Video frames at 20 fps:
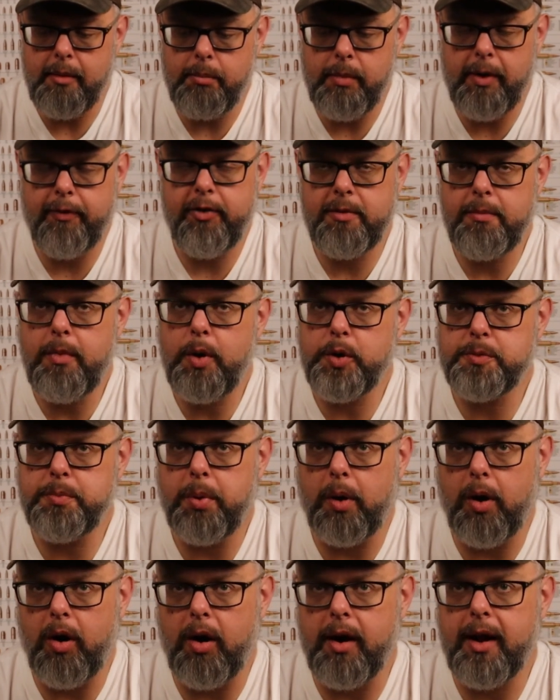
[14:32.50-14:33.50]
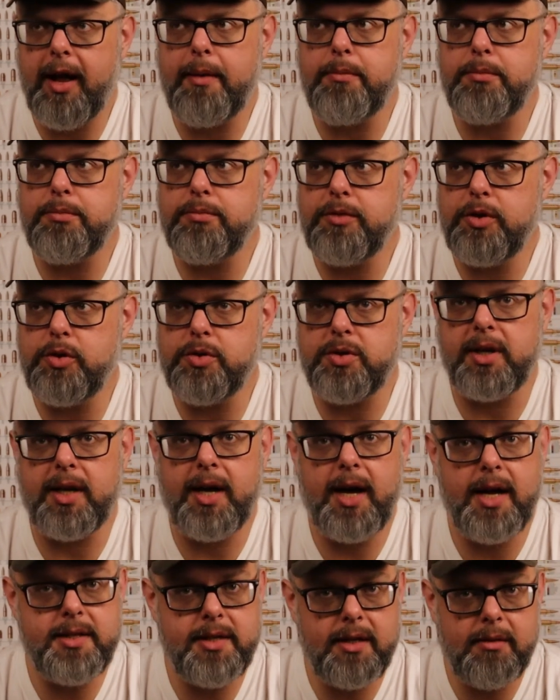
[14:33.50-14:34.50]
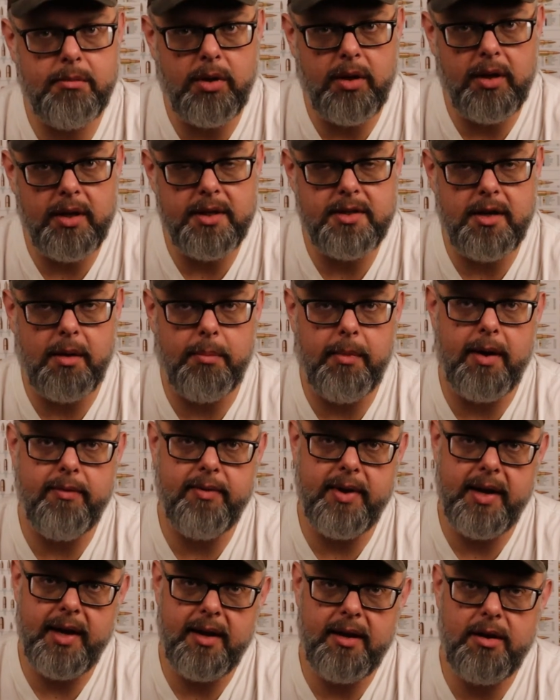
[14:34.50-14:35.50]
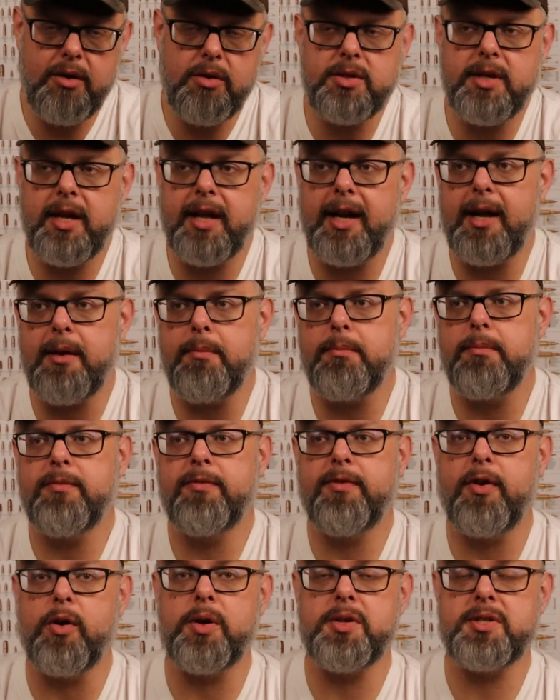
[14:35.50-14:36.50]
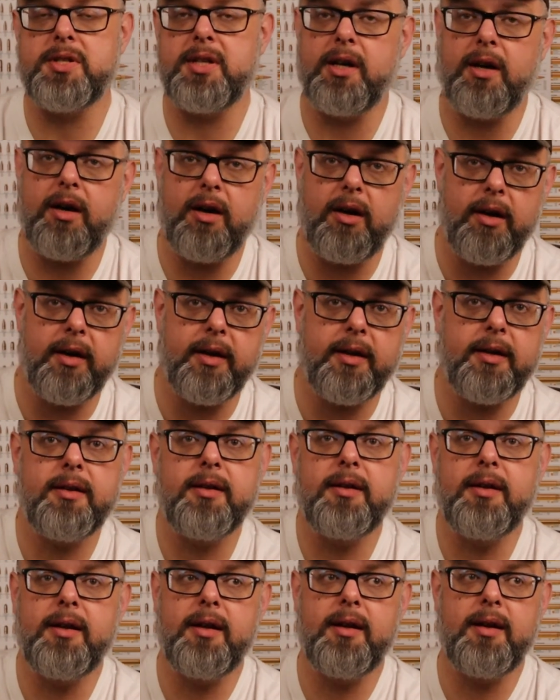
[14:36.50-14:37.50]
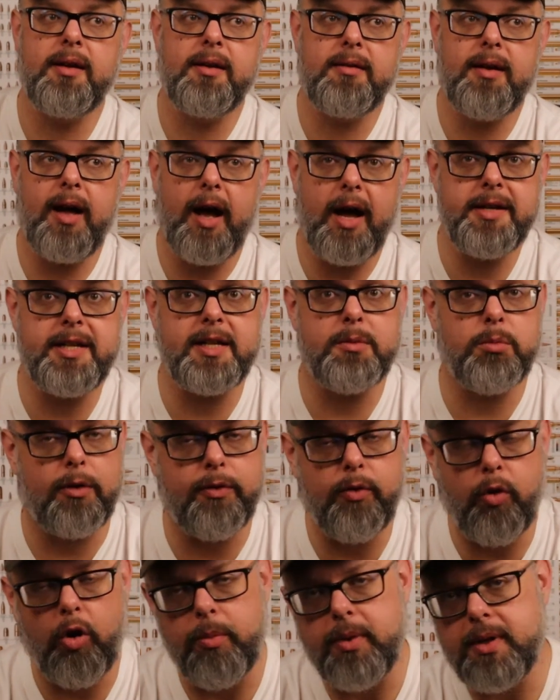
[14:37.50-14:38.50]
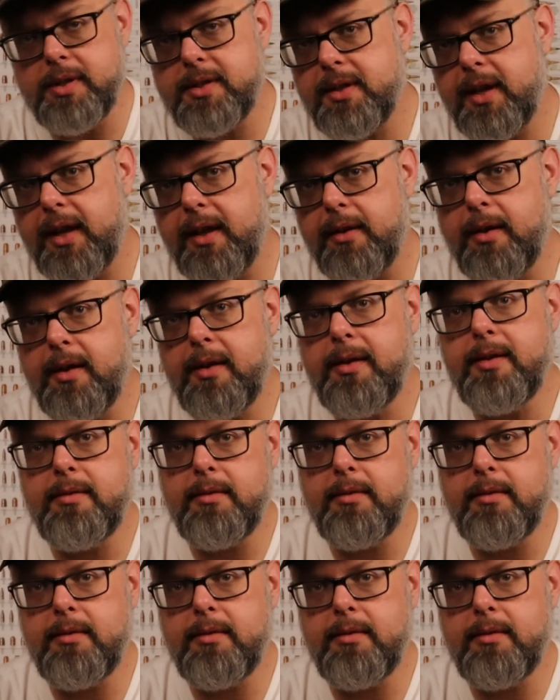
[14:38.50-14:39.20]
But for the most part, I'm using hunting bullets on my videos, and I'm focusing on hunting performance, and